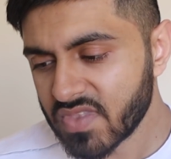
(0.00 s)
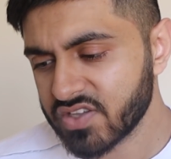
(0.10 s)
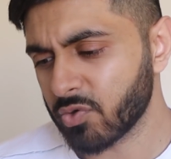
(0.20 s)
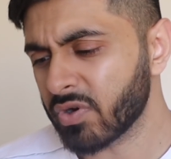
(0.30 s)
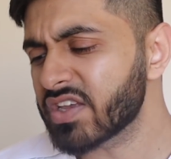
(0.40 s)

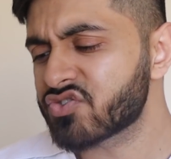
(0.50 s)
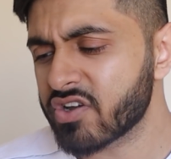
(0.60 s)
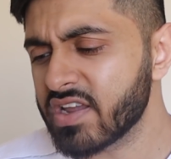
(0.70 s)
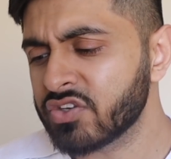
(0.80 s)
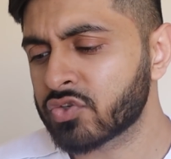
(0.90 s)
So we're going to get
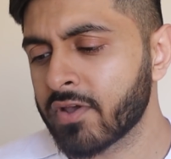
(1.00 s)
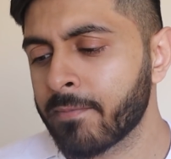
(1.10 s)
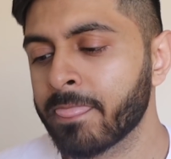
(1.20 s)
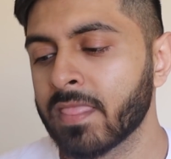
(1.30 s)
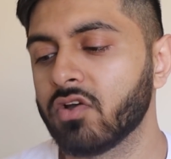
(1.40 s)
straight into
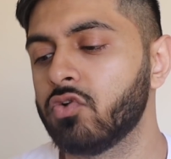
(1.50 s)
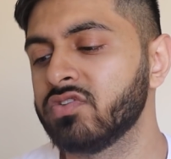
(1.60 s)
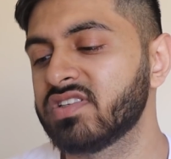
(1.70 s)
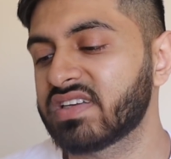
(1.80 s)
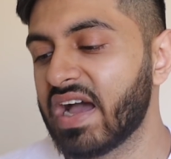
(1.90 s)
it.
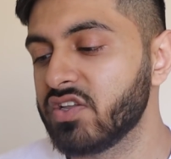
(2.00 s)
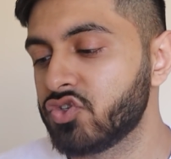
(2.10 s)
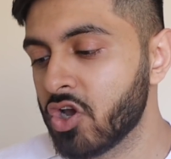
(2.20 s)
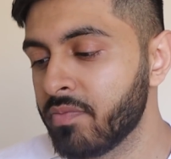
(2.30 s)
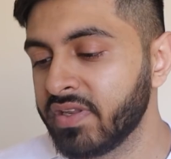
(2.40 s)
According to Sky
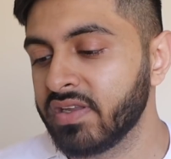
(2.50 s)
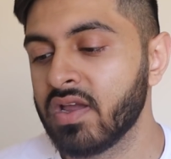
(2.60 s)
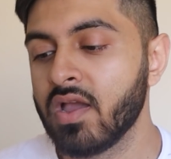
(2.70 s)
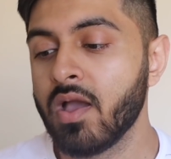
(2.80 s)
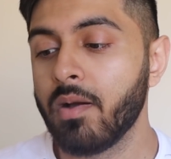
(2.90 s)
Germany,
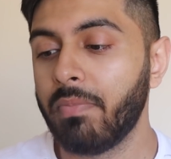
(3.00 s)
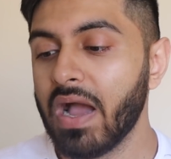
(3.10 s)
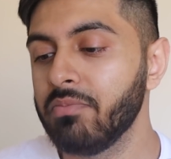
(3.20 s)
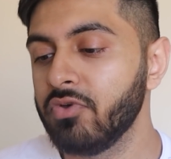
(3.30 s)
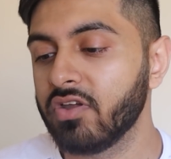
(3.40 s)

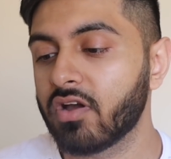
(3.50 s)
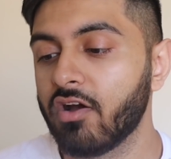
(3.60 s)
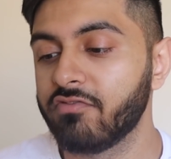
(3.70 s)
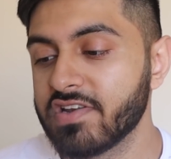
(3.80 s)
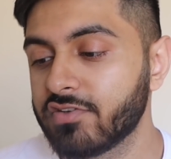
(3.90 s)
Bayern Munich
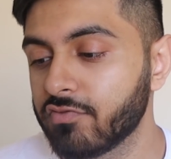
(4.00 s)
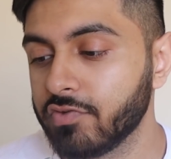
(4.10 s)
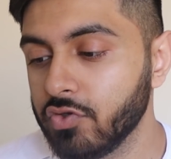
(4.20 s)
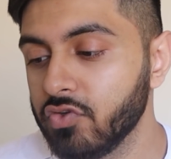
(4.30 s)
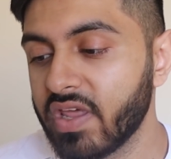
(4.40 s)
are ready to
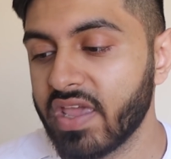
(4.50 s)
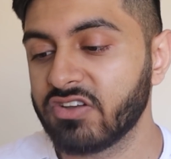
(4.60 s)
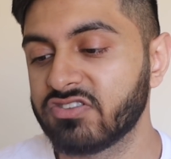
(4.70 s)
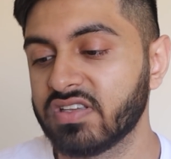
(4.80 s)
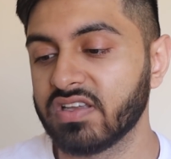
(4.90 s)
renew their
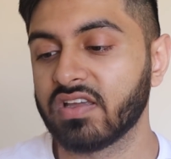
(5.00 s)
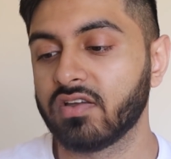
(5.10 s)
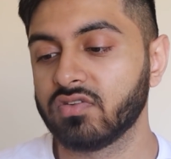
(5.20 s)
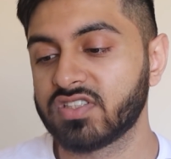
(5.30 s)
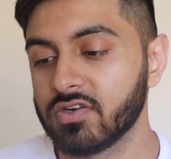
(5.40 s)
interest in
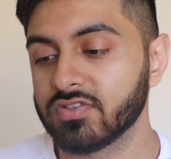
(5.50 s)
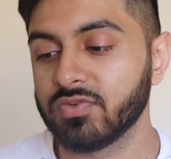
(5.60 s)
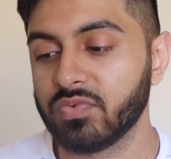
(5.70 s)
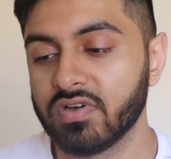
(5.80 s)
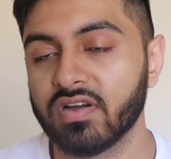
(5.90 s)
Chelsea
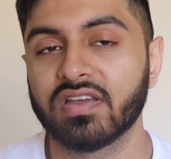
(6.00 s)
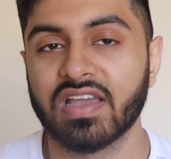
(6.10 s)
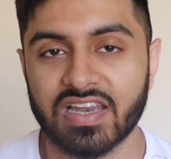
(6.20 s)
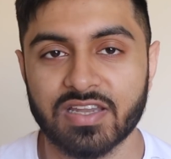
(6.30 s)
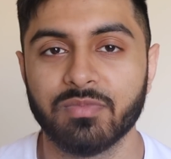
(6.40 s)
winger
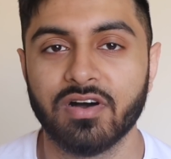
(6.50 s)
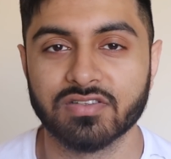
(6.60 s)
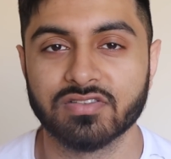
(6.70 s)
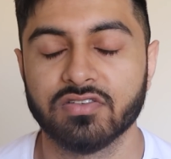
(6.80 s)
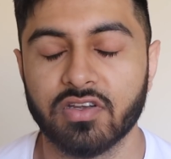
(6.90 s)
Callum
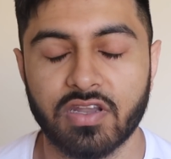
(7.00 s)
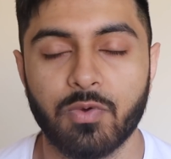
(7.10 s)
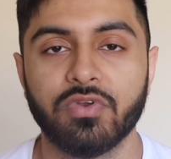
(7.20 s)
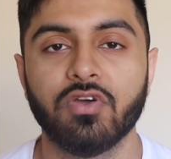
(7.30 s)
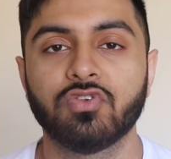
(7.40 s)
Hudson-Odoi.
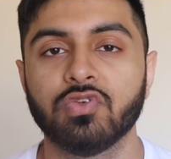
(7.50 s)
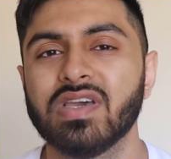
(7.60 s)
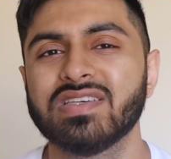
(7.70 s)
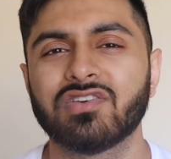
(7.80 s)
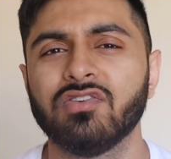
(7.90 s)
Now we know 2
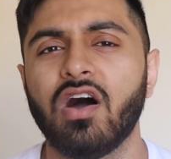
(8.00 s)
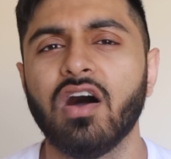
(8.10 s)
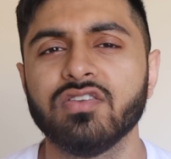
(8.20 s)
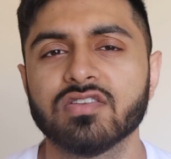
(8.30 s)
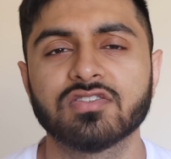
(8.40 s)
years ago
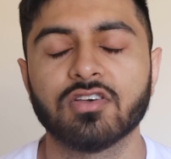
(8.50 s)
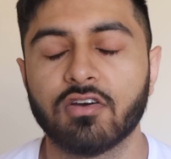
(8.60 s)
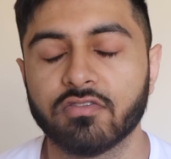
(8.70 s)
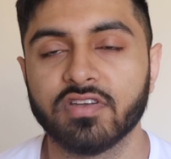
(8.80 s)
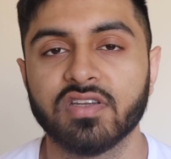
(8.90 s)
under
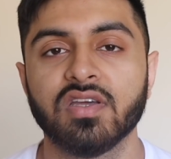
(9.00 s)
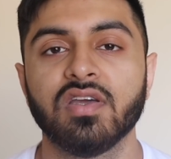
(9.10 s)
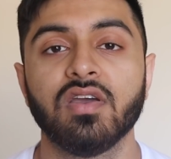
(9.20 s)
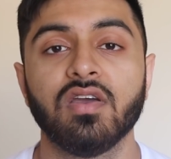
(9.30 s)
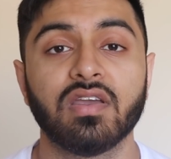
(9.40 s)
Sarri,
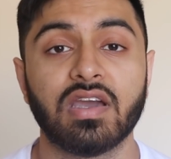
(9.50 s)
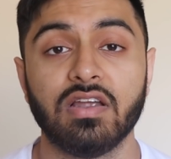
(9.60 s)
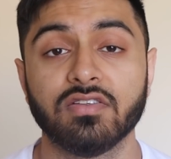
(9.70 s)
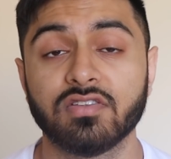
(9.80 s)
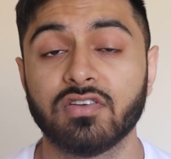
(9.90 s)

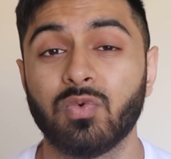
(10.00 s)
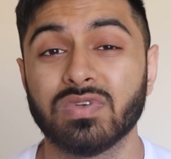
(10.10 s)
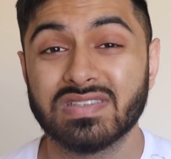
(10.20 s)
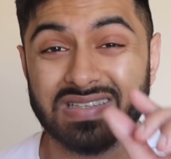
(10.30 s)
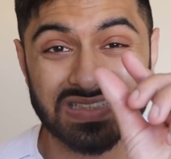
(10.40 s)
Callum Hudson-Odoi
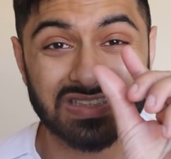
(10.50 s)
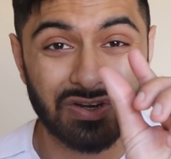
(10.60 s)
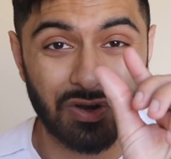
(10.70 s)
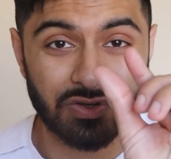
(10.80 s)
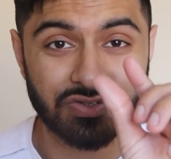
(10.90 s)
was this
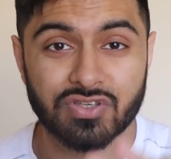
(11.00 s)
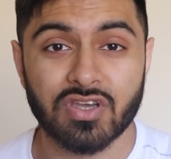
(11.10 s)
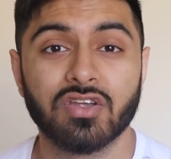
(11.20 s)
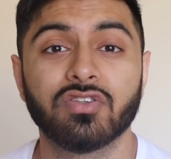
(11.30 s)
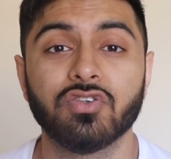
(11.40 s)
close
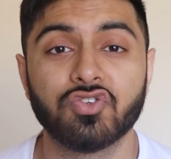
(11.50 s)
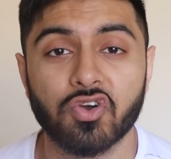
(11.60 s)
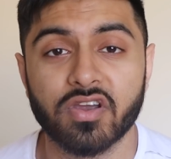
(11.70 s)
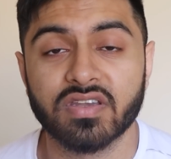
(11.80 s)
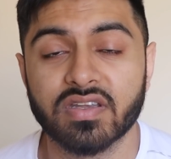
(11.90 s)
to
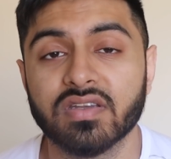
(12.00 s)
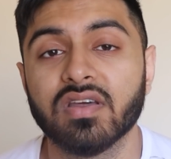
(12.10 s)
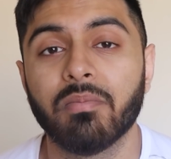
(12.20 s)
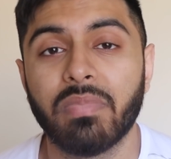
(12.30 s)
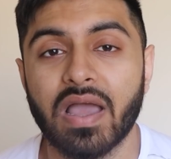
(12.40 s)
joining
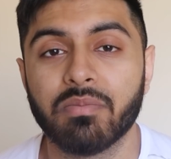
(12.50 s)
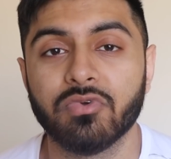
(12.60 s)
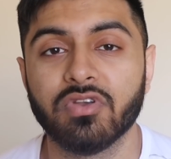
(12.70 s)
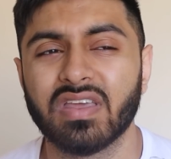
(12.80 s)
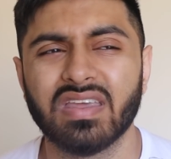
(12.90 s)
Bayern
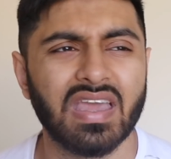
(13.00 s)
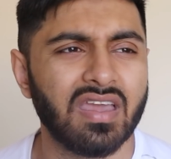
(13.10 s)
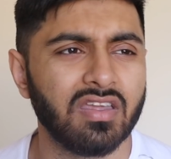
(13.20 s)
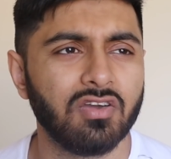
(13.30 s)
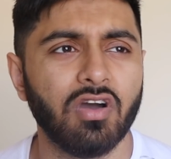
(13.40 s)
Munich.
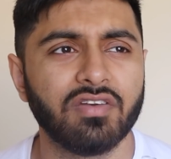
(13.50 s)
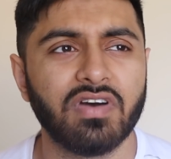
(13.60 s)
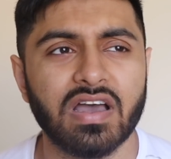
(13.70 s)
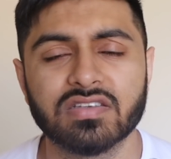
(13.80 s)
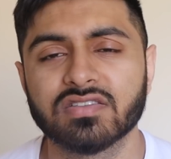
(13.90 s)
He got
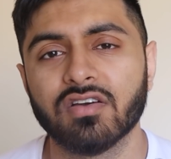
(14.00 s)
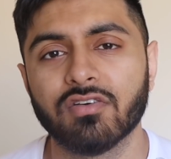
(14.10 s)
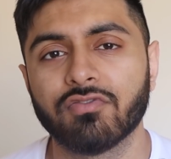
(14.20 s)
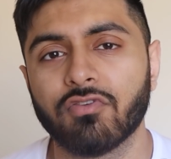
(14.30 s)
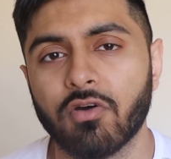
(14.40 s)
advice
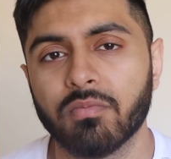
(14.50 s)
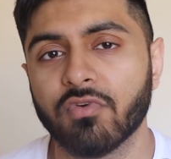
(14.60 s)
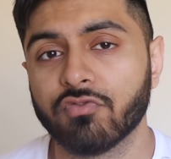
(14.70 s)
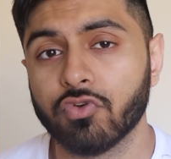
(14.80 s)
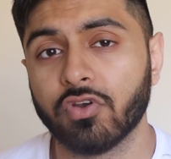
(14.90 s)

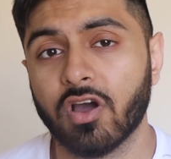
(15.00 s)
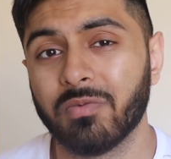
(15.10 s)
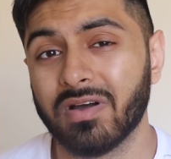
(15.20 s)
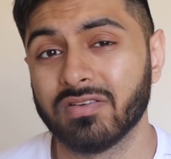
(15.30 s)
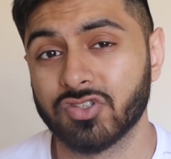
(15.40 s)
from Rudiger,
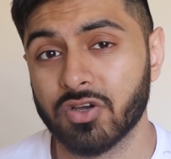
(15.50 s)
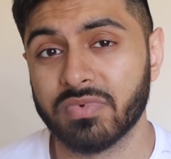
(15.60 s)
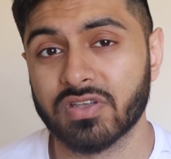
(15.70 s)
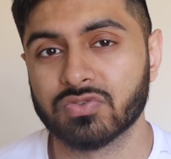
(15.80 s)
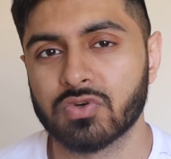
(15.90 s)
but
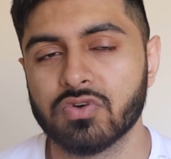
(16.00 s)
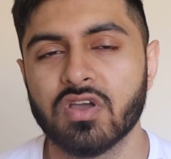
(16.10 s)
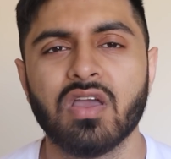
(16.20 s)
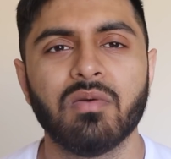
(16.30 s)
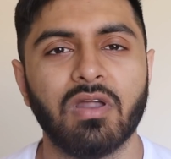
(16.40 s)
Germany as well.
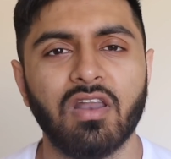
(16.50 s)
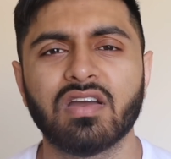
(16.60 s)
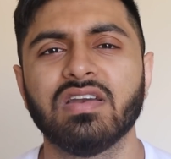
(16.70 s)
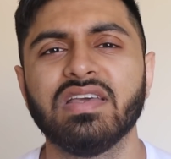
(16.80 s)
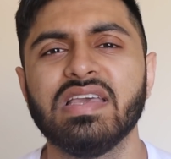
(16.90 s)
But
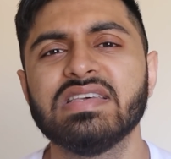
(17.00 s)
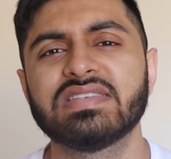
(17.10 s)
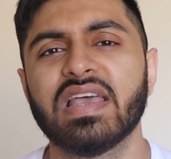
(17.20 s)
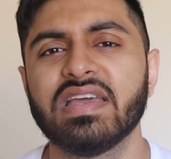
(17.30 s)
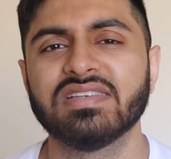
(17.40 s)
luckily he
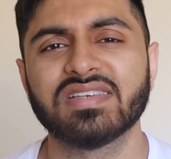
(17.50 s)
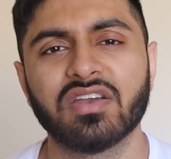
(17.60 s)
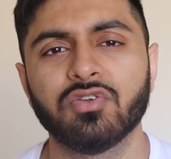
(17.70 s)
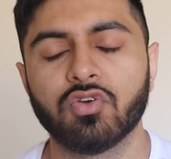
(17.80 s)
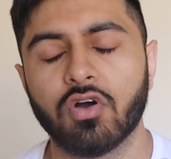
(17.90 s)
stayed, he
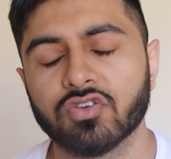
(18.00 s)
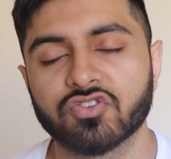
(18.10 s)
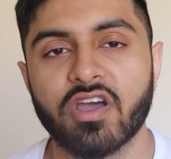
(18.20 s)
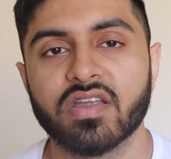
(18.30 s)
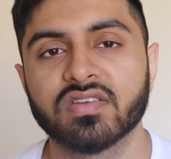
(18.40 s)
signed a new
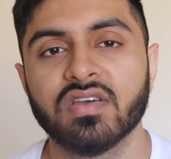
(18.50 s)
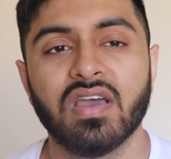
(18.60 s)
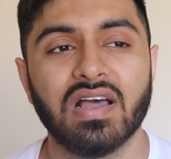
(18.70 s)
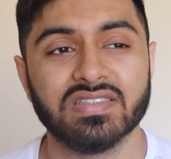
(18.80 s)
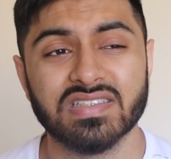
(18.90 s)
contract,
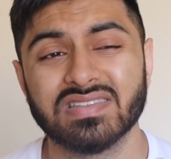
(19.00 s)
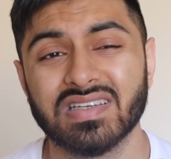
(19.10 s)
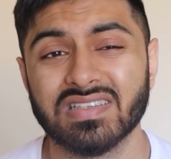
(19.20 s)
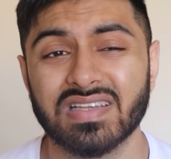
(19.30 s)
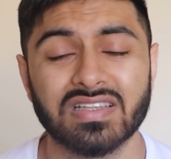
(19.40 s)
and since
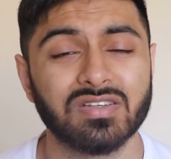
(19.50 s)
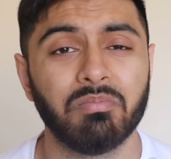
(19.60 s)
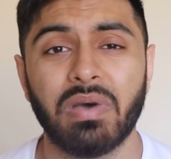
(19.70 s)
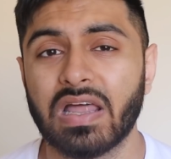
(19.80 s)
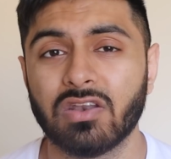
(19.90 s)
then he's had some
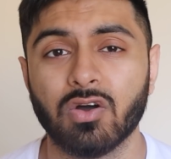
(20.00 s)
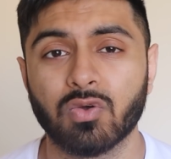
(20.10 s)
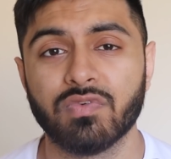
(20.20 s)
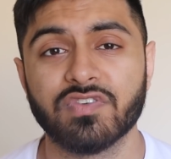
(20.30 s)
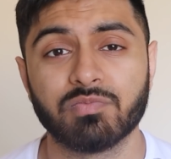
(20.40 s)
bad
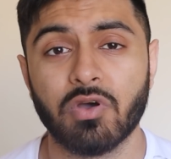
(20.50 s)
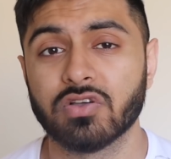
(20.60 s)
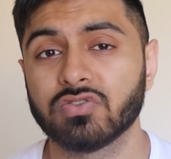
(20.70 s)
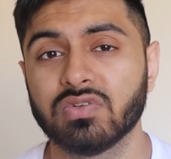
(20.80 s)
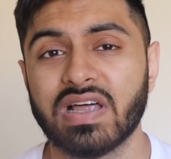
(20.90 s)
luck with his
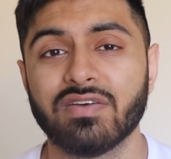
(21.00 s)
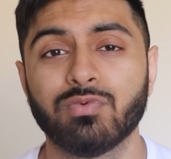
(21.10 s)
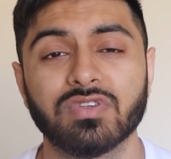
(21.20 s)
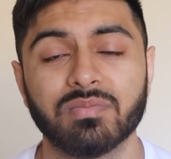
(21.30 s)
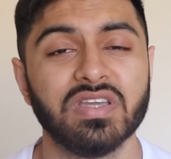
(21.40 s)
personal life,
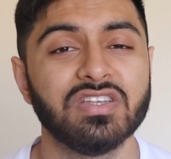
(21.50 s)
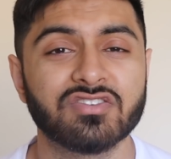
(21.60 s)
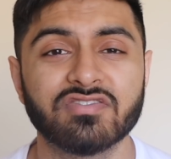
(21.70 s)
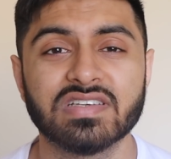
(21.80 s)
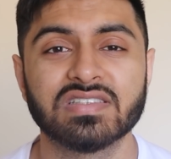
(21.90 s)
some
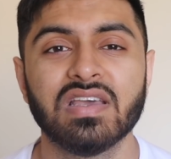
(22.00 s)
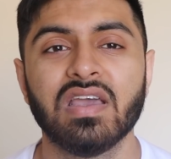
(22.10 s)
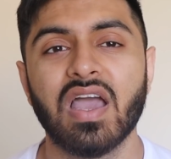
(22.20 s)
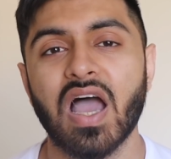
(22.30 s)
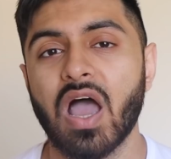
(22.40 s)
injuries.
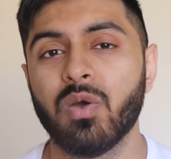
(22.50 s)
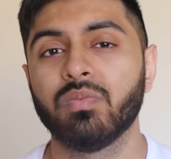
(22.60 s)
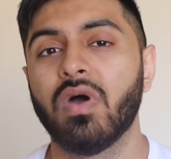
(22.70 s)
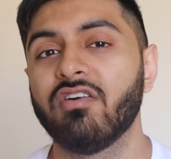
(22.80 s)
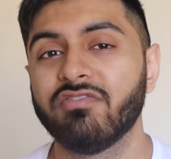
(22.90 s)

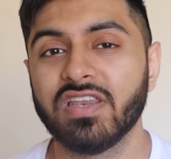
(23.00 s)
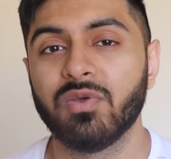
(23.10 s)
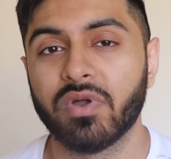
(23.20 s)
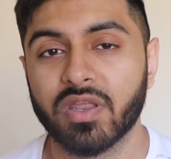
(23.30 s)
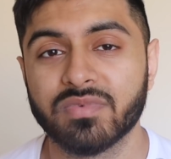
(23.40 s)
I really
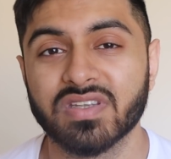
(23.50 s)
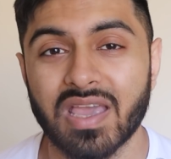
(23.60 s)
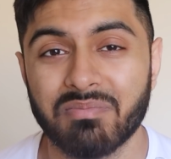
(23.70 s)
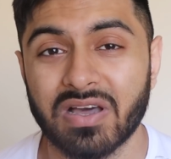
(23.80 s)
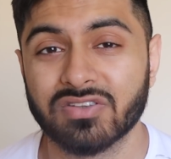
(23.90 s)
want him to
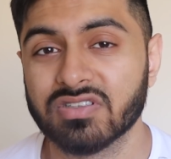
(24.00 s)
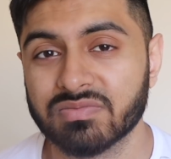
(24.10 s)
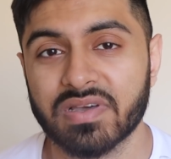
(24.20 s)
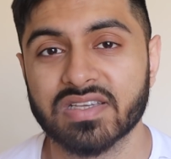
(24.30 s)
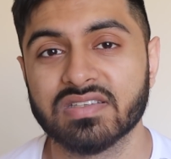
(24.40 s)
get back to his
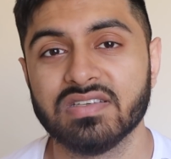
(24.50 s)
best.